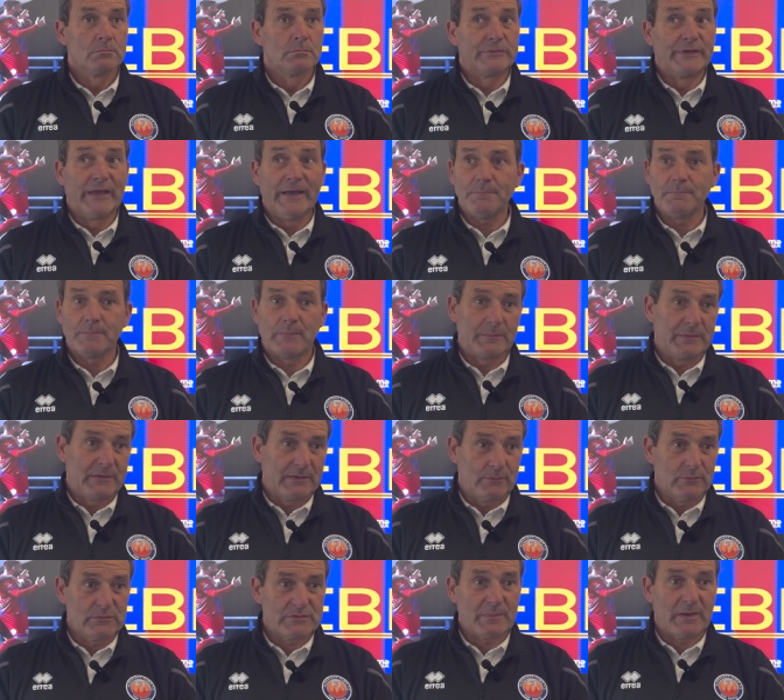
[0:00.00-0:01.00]
Yeah, I mean,
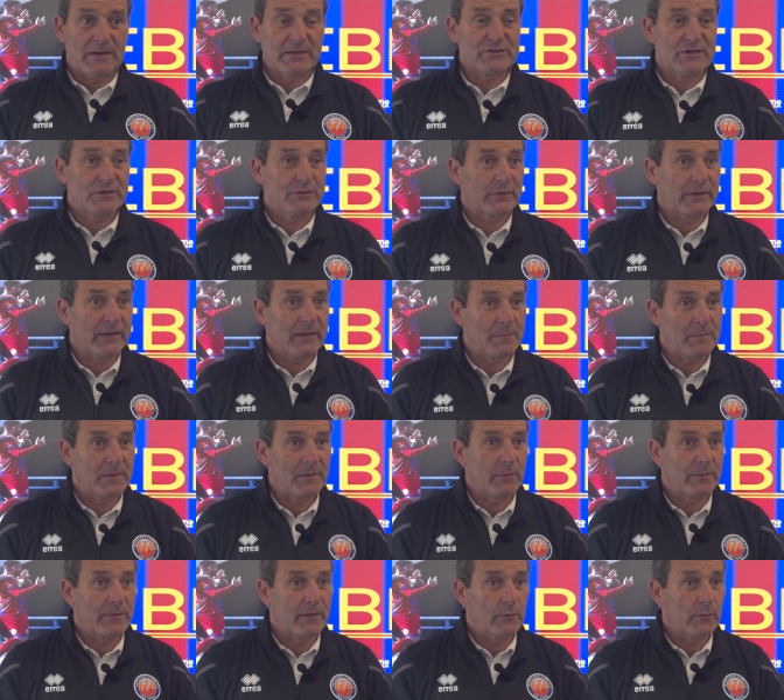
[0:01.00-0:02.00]
I was a manager who came here
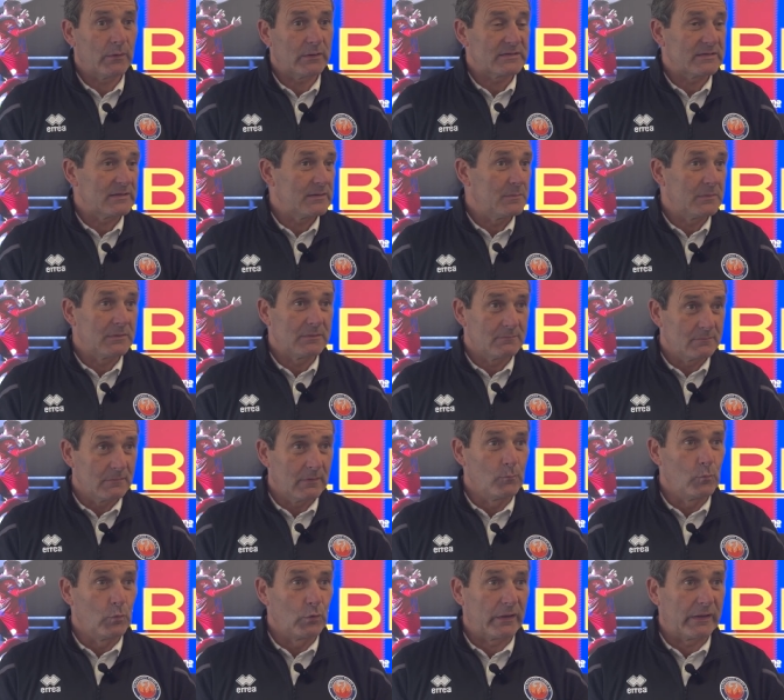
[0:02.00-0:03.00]
with a lower team
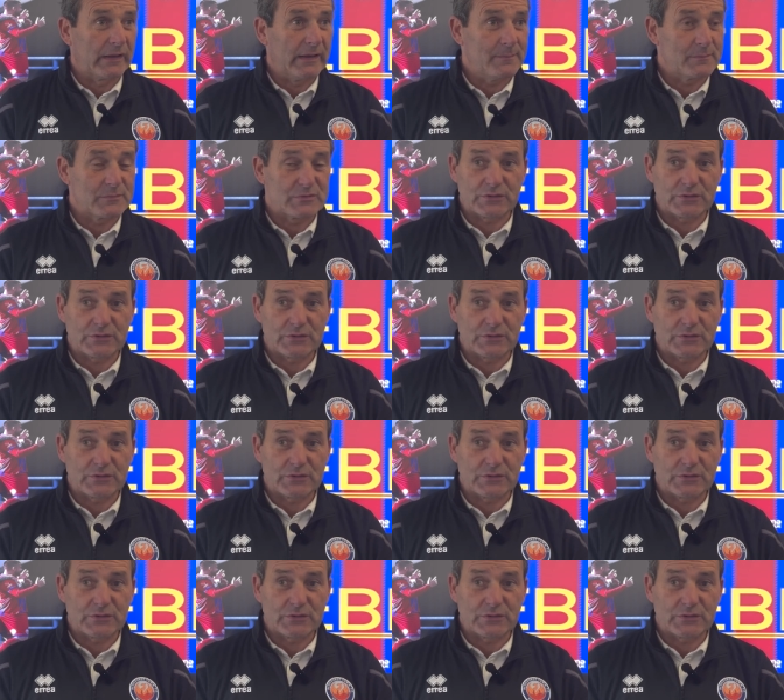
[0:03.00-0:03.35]
and won a game.